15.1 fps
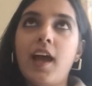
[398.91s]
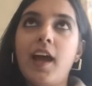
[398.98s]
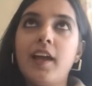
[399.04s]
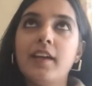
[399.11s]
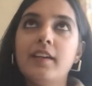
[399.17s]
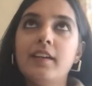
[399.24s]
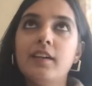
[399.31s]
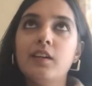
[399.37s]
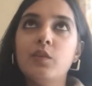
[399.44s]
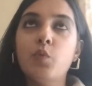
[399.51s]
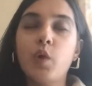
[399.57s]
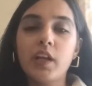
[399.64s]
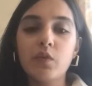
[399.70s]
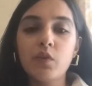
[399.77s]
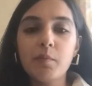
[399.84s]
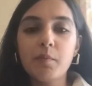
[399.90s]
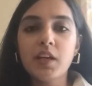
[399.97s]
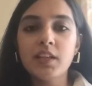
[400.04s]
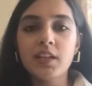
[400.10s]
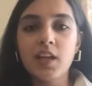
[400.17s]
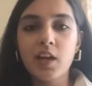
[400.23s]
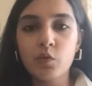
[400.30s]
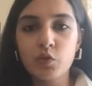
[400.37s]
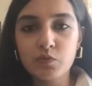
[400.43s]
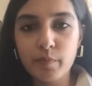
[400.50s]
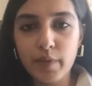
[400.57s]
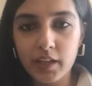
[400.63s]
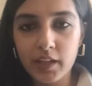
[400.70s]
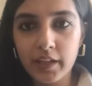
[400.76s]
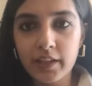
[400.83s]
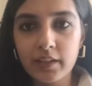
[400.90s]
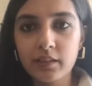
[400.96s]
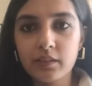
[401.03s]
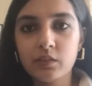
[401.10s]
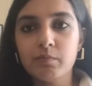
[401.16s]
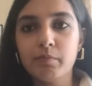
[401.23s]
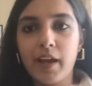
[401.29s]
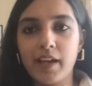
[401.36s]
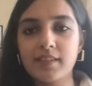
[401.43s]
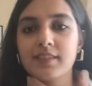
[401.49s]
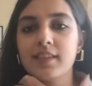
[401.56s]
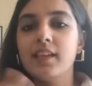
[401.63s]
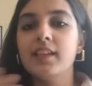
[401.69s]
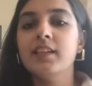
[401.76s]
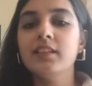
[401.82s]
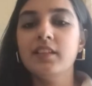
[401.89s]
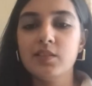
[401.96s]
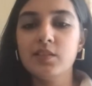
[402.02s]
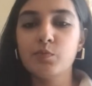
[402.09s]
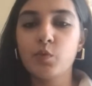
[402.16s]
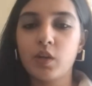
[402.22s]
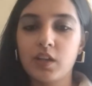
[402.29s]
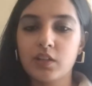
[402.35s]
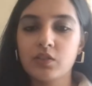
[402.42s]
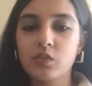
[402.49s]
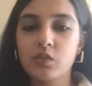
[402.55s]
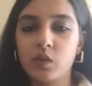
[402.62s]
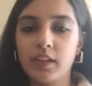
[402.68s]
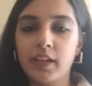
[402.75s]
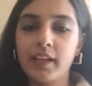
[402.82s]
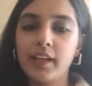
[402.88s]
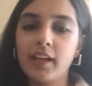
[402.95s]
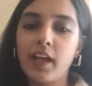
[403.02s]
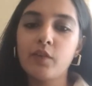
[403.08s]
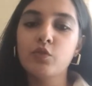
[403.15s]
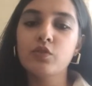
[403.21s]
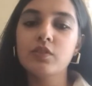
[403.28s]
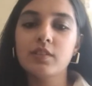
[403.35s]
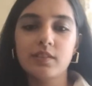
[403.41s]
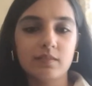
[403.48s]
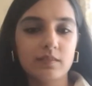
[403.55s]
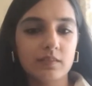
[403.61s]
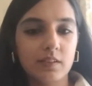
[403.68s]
And whatever money I was making by selling these products online, I was